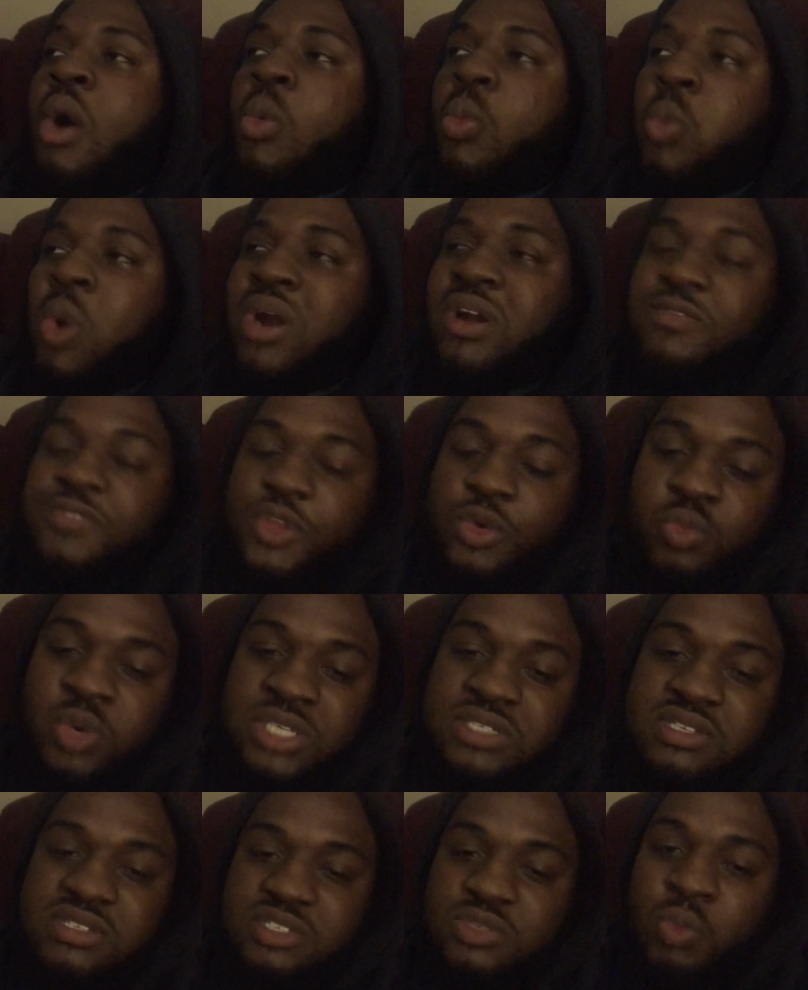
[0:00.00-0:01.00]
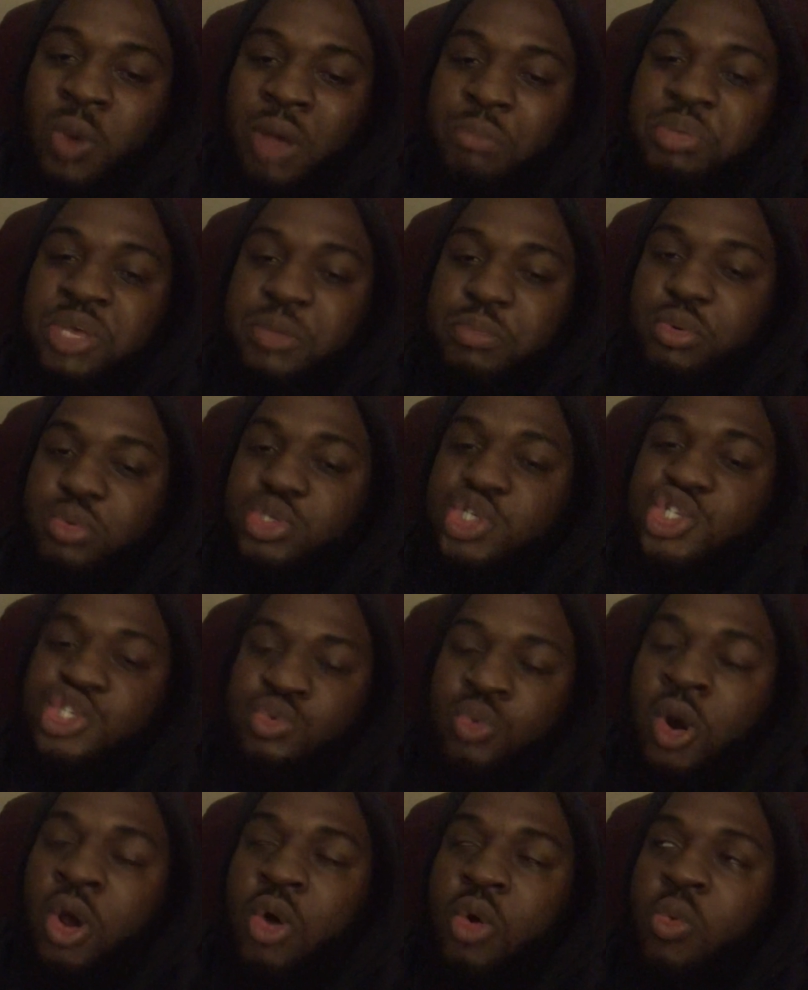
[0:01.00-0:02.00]
One of the reasons why people
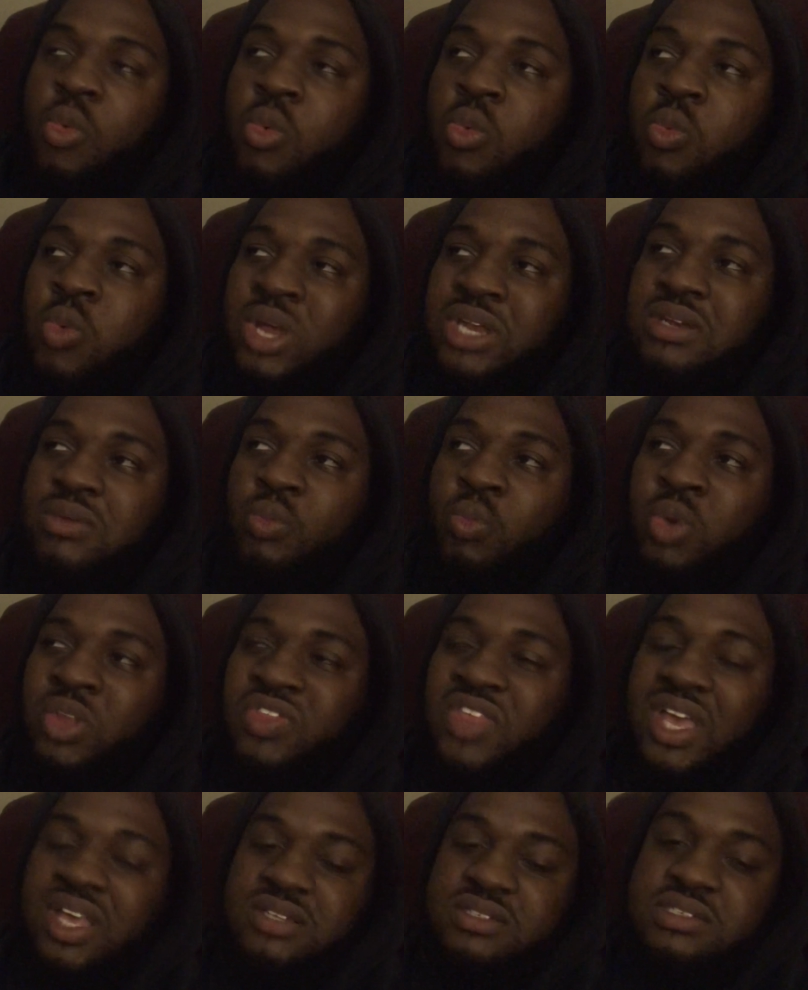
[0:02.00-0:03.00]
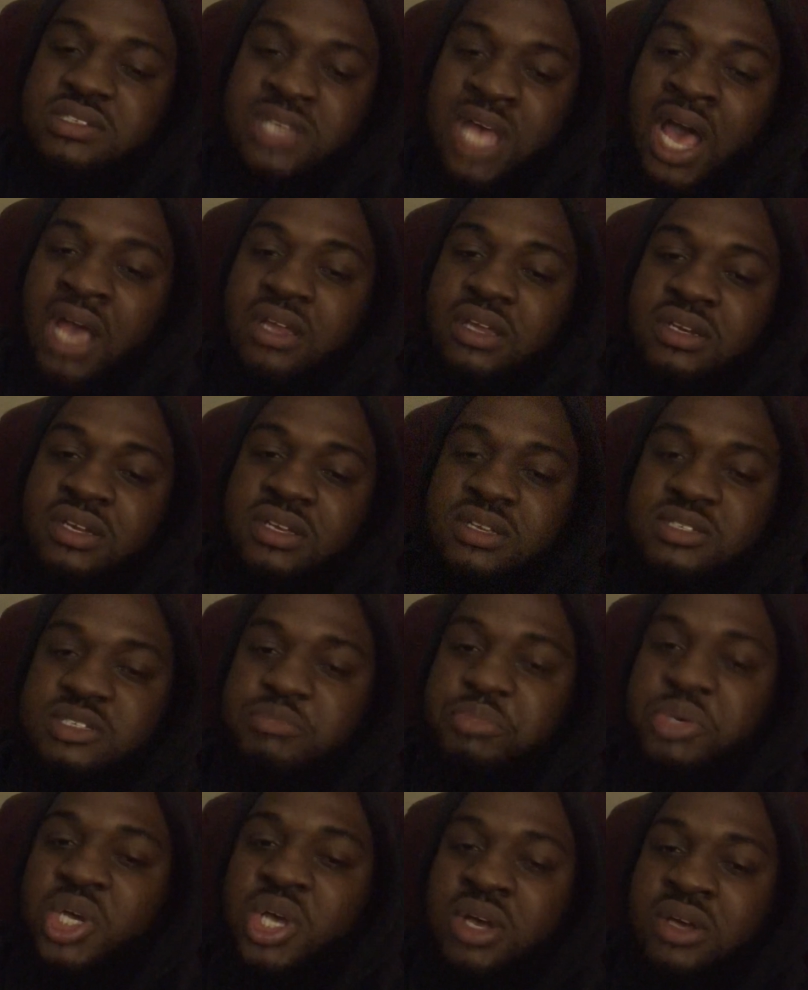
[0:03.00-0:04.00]
struggle with anxiety is
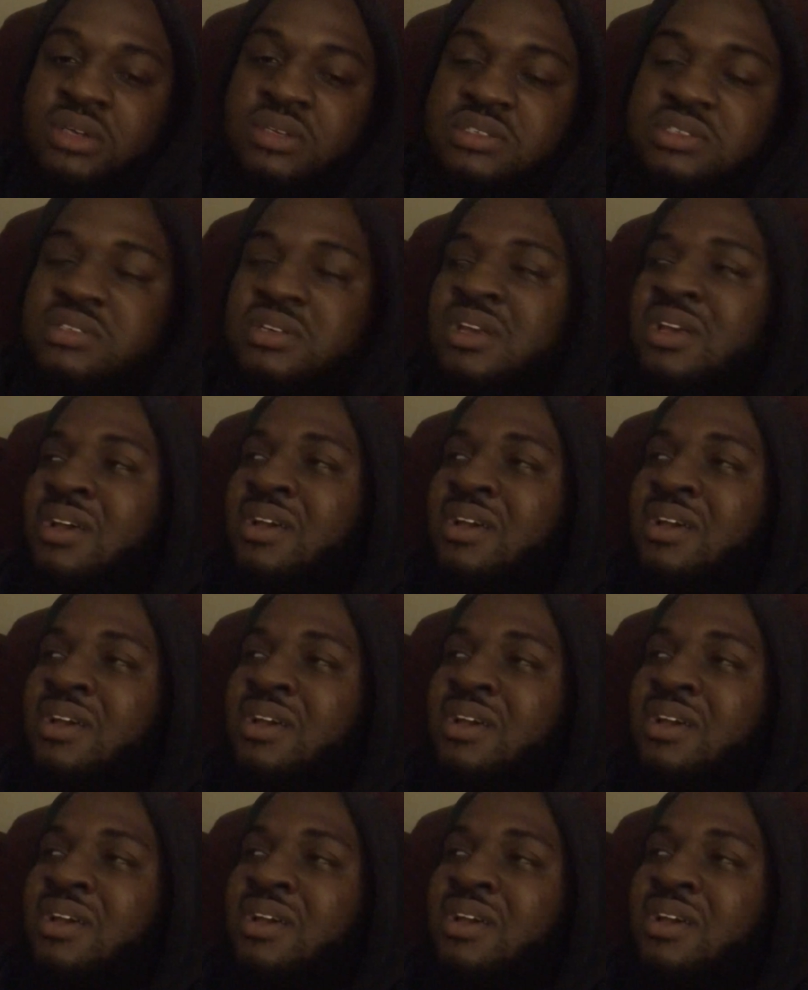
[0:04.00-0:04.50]
because